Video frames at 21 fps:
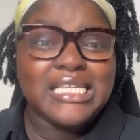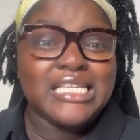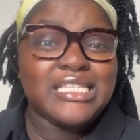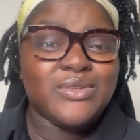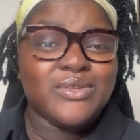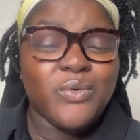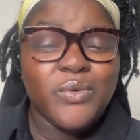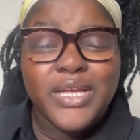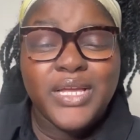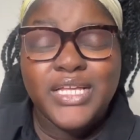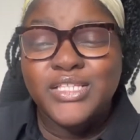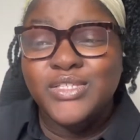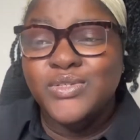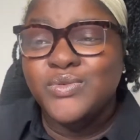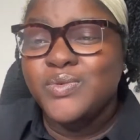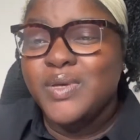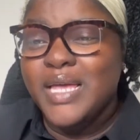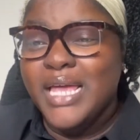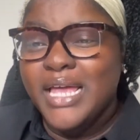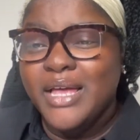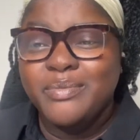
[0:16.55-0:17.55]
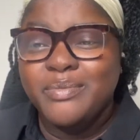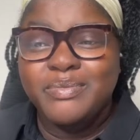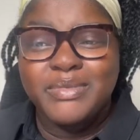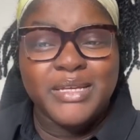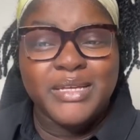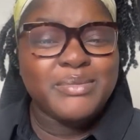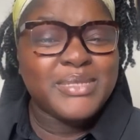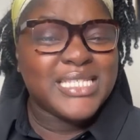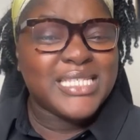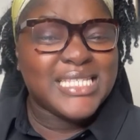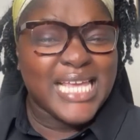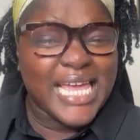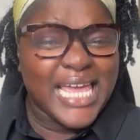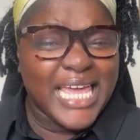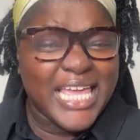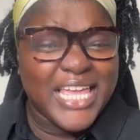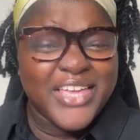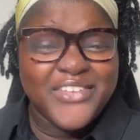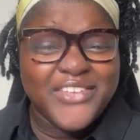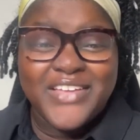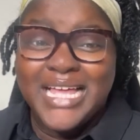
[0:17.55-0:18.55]
It's going to help them
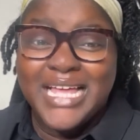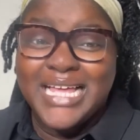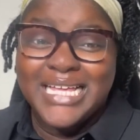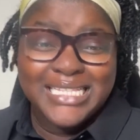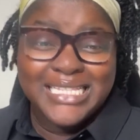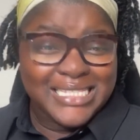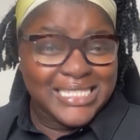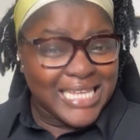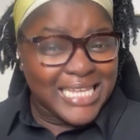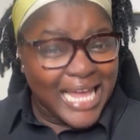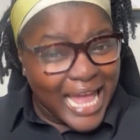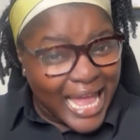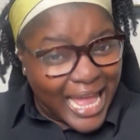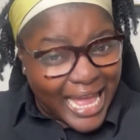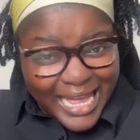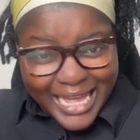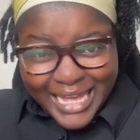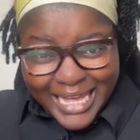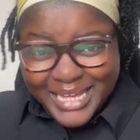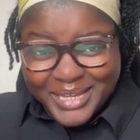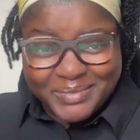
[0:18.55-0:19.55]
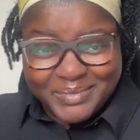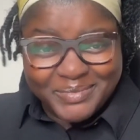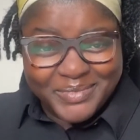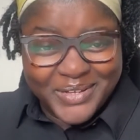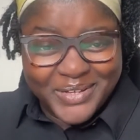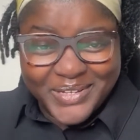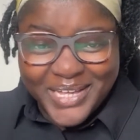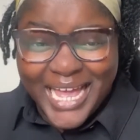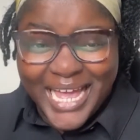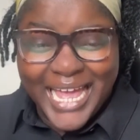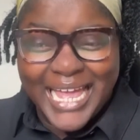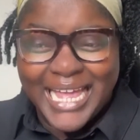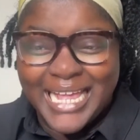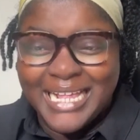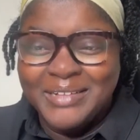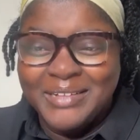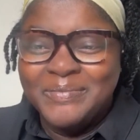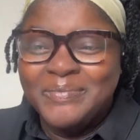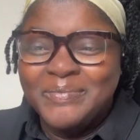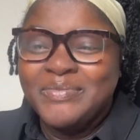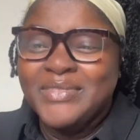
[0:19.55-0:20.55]
save time. Okay.